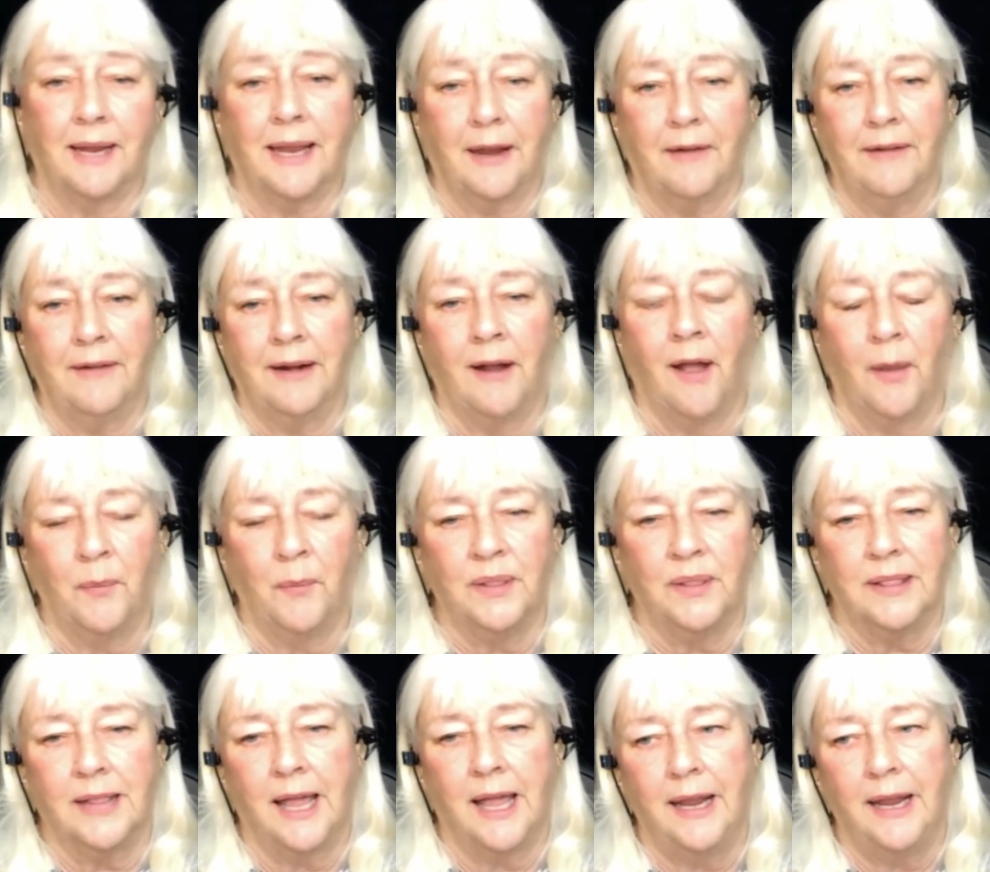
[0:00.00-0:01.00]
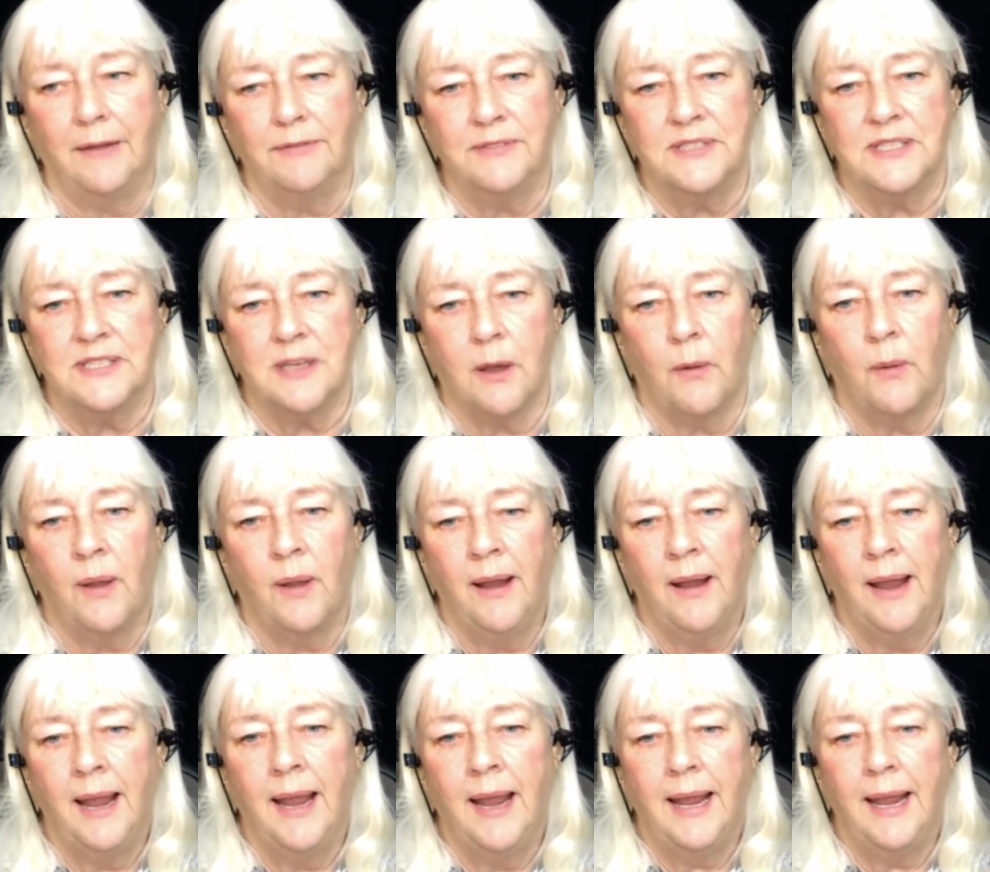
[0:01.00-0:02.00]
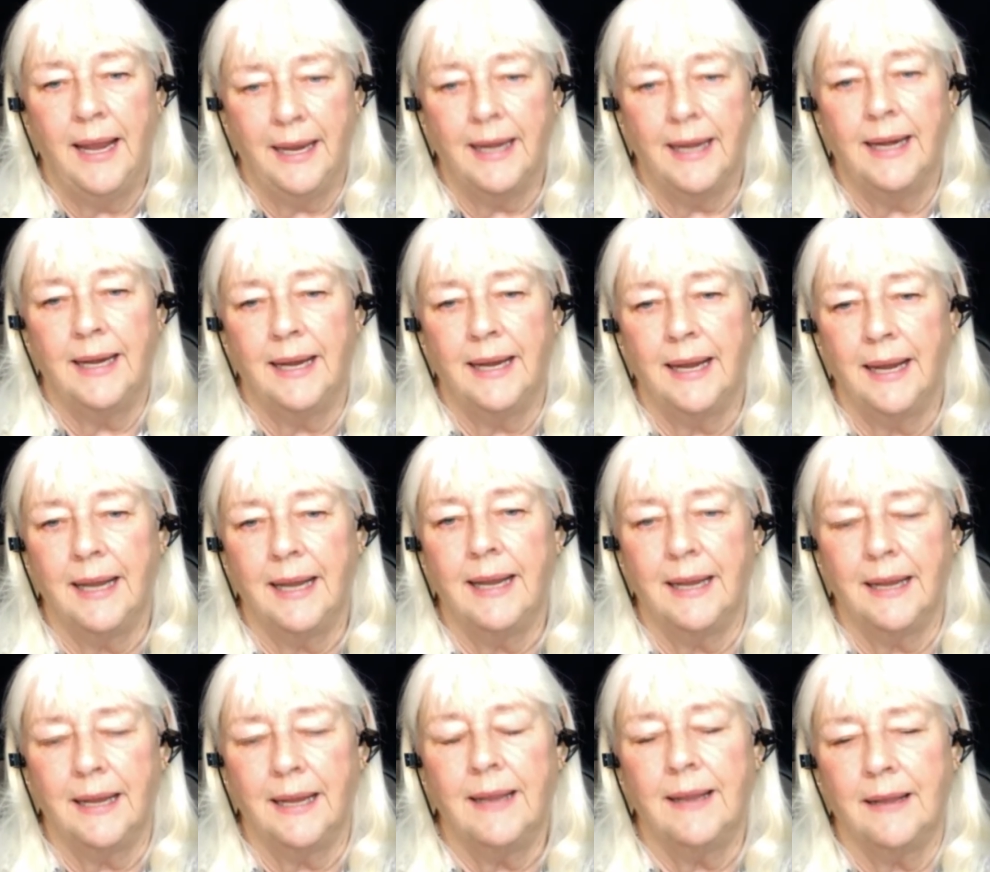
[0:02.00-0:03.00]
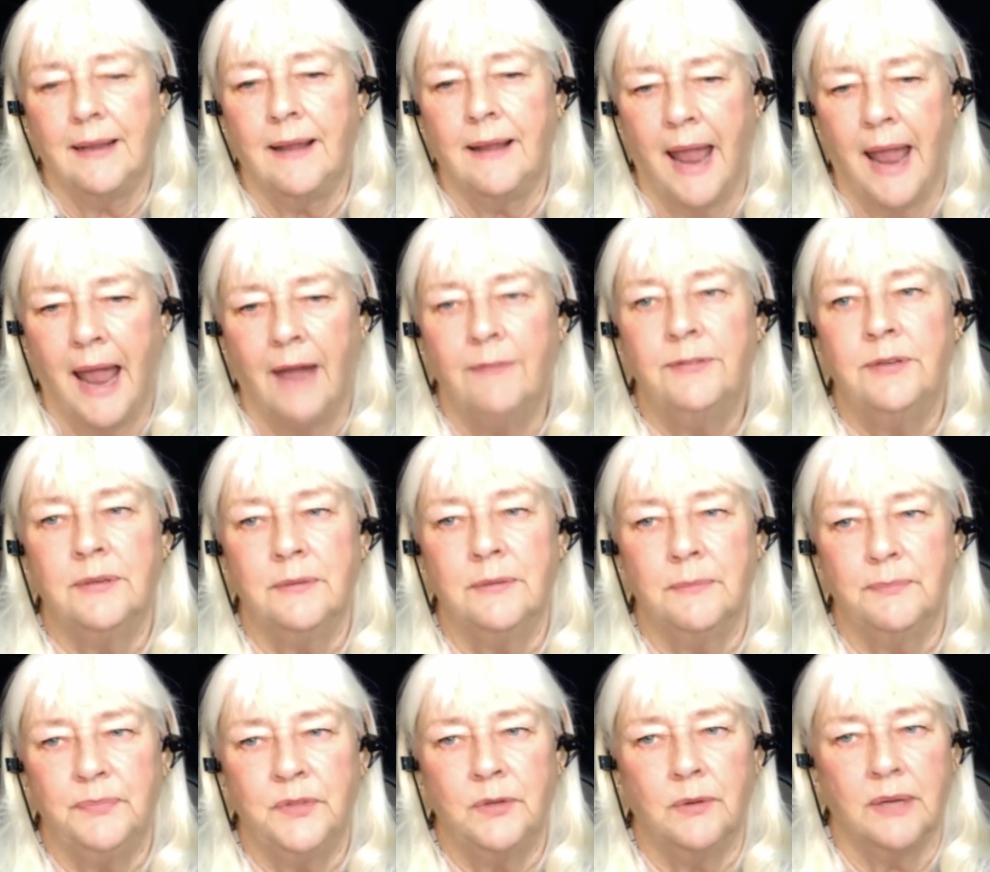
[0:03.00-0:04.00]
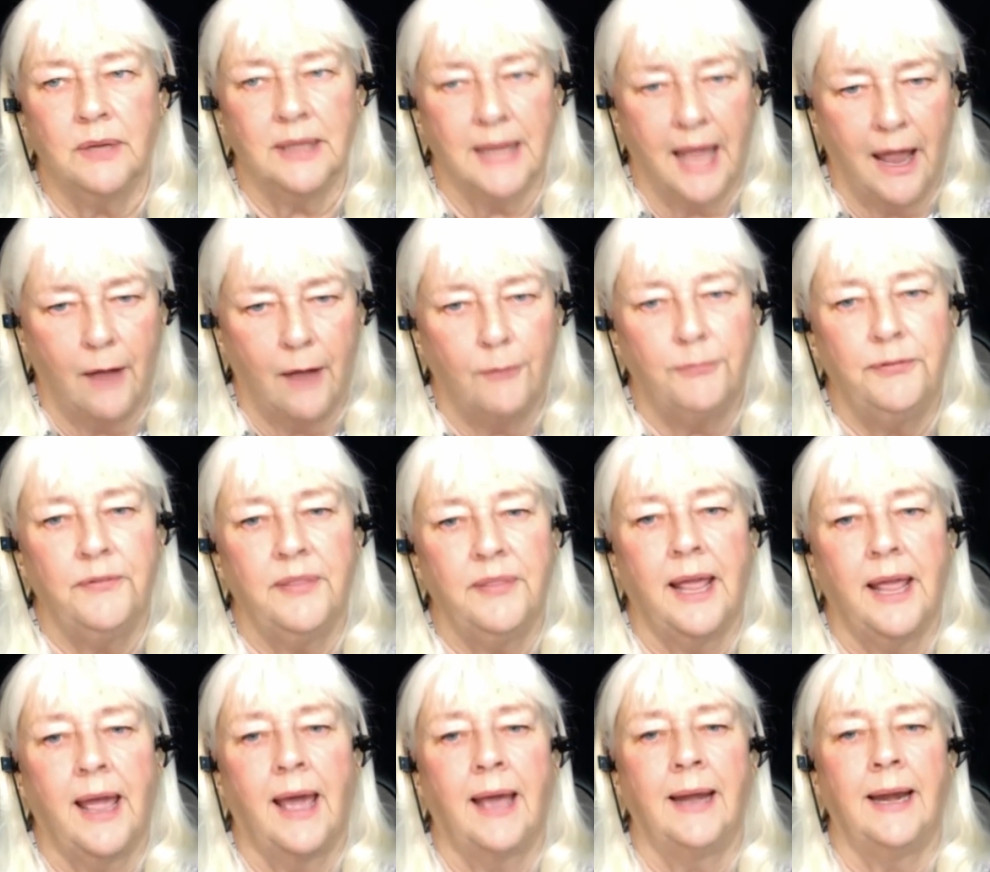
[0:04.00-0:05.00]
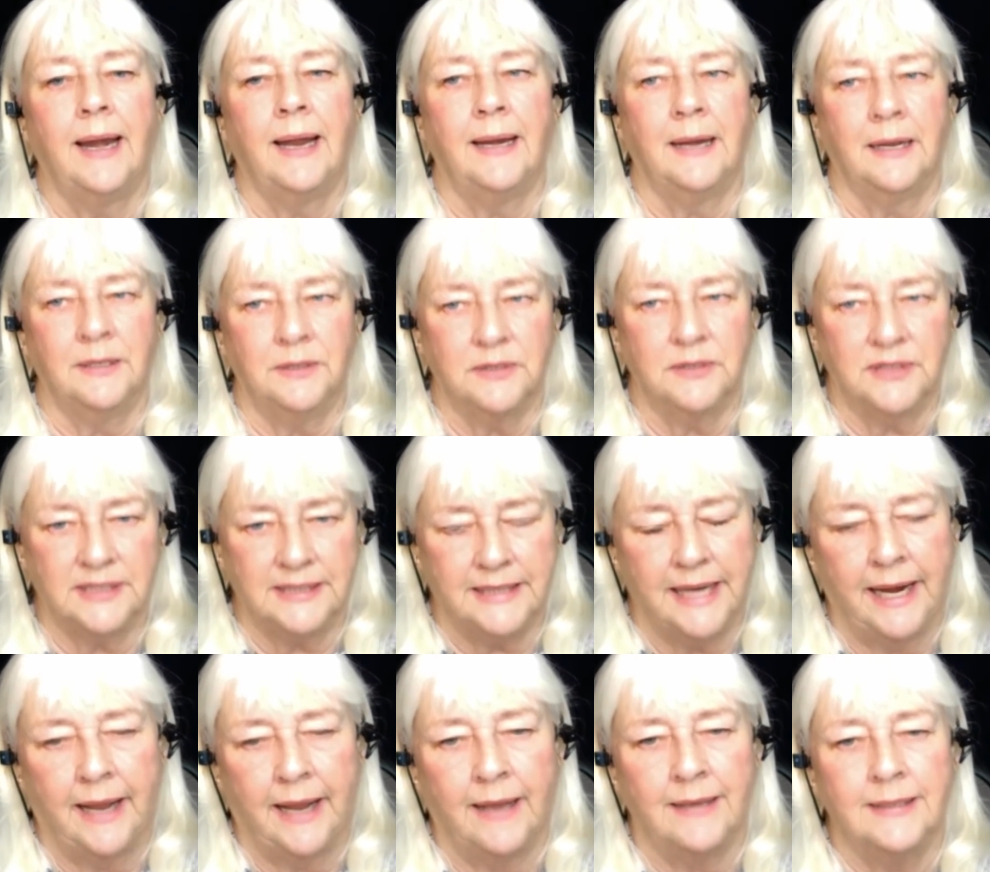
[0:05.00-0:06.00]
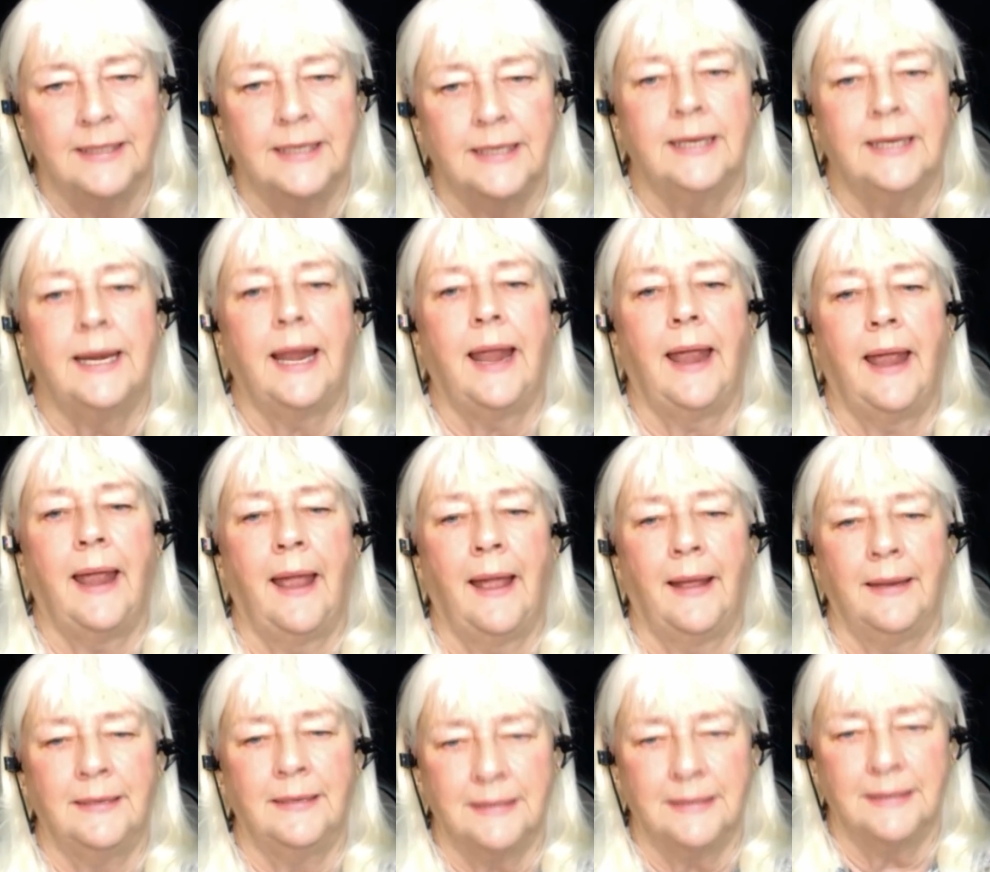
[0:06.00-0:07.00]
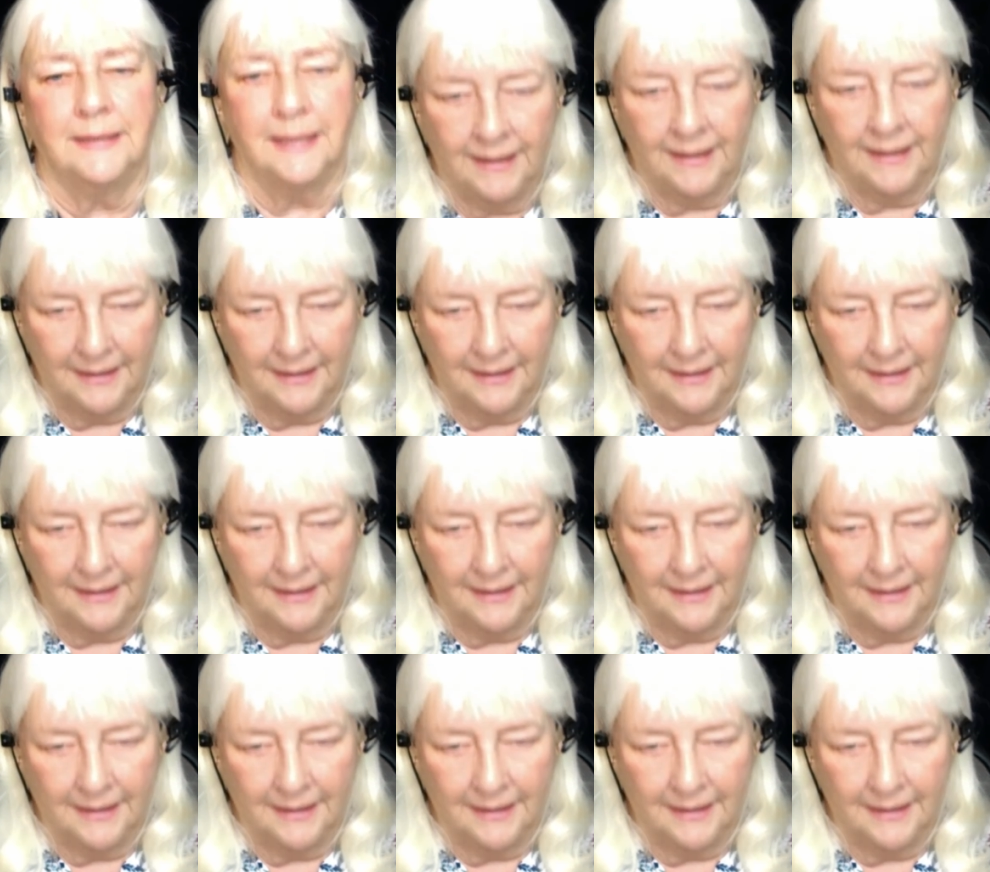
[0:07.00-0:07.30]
carries on with life. So you have to allow for that and understand it and